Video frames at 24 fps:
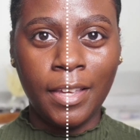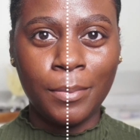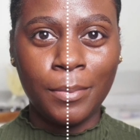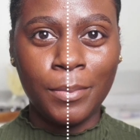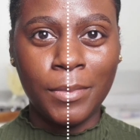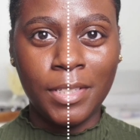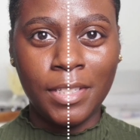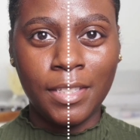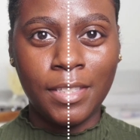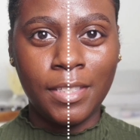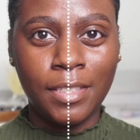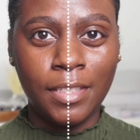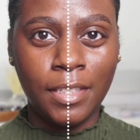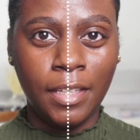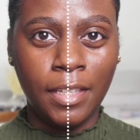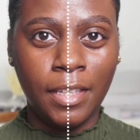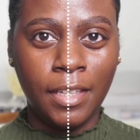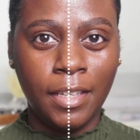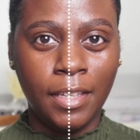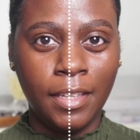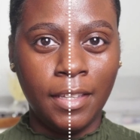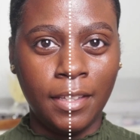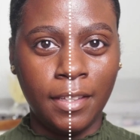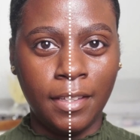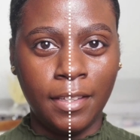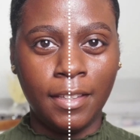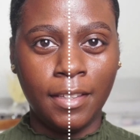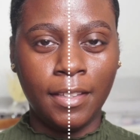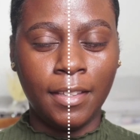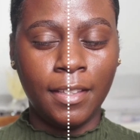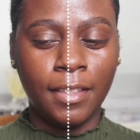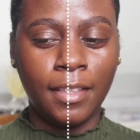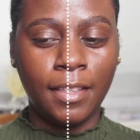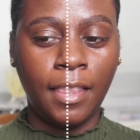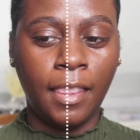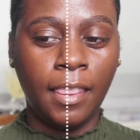just seeing
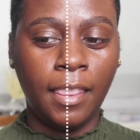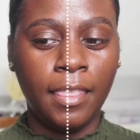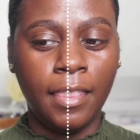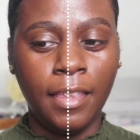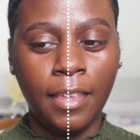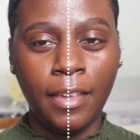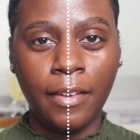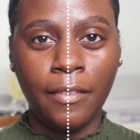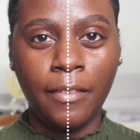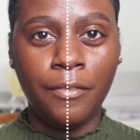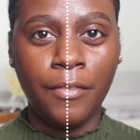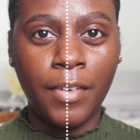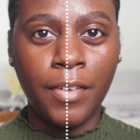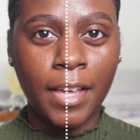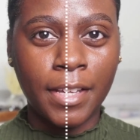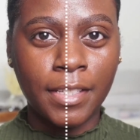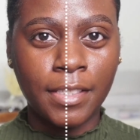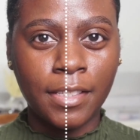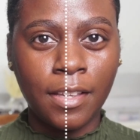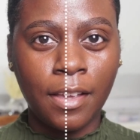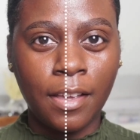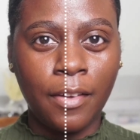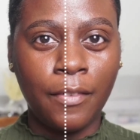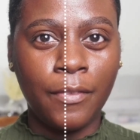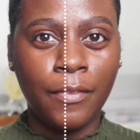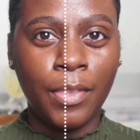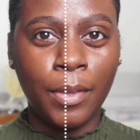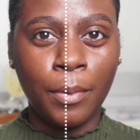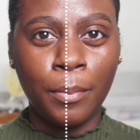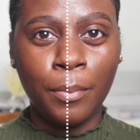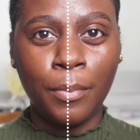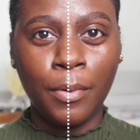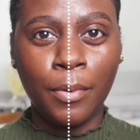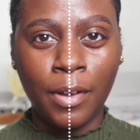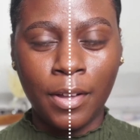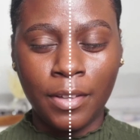the effect of the
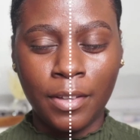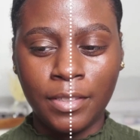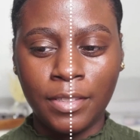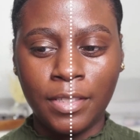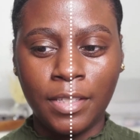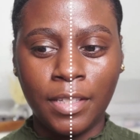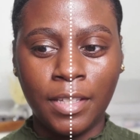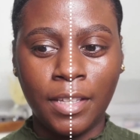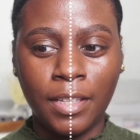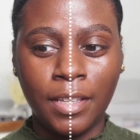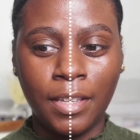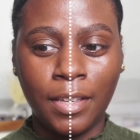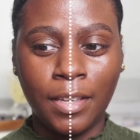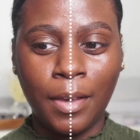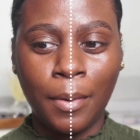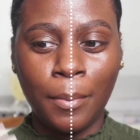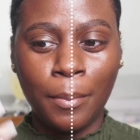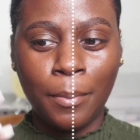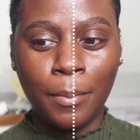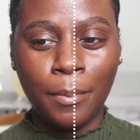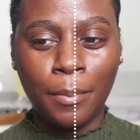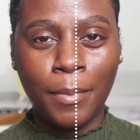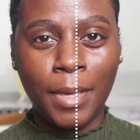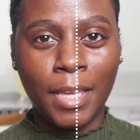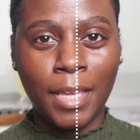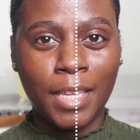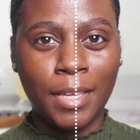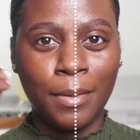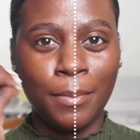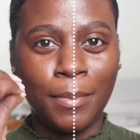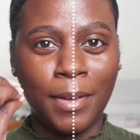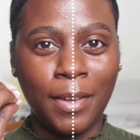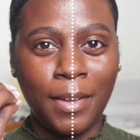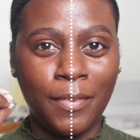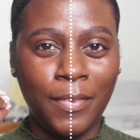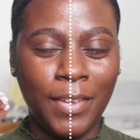bronzing making
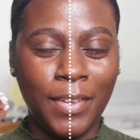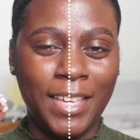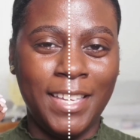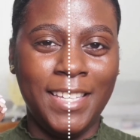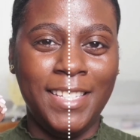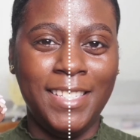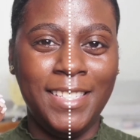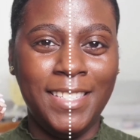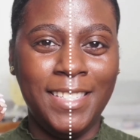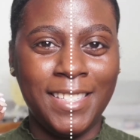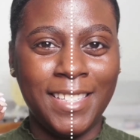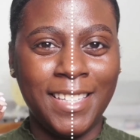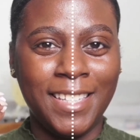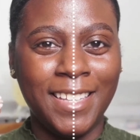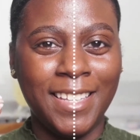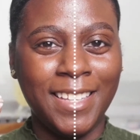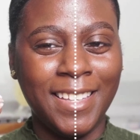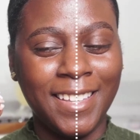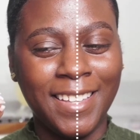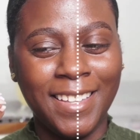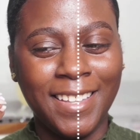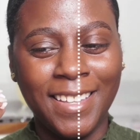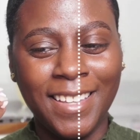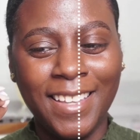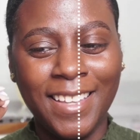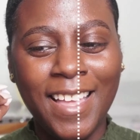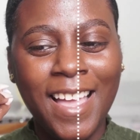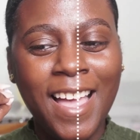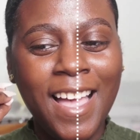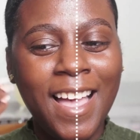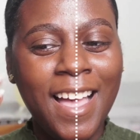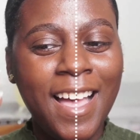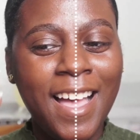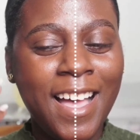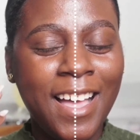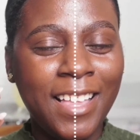my face
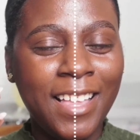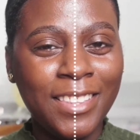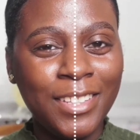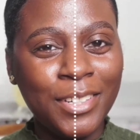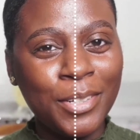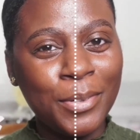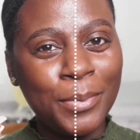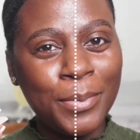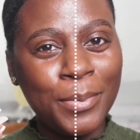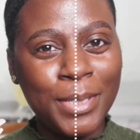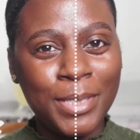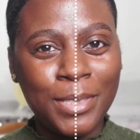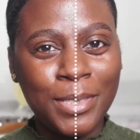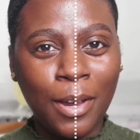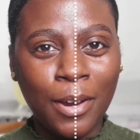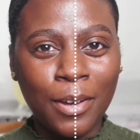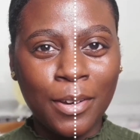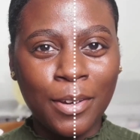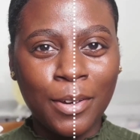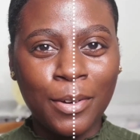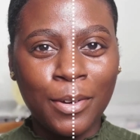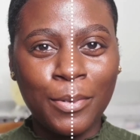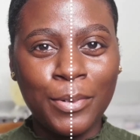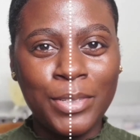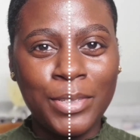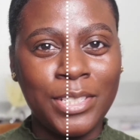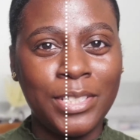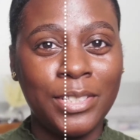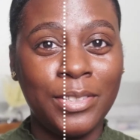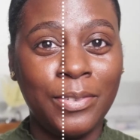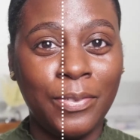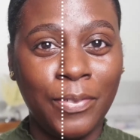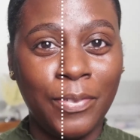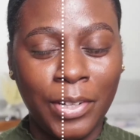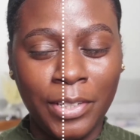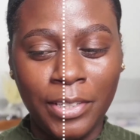a little bit darker, which
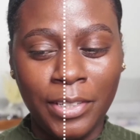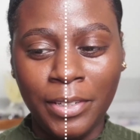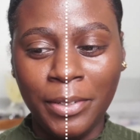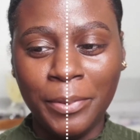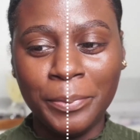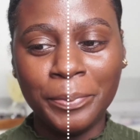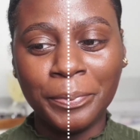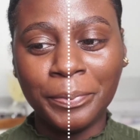is funny.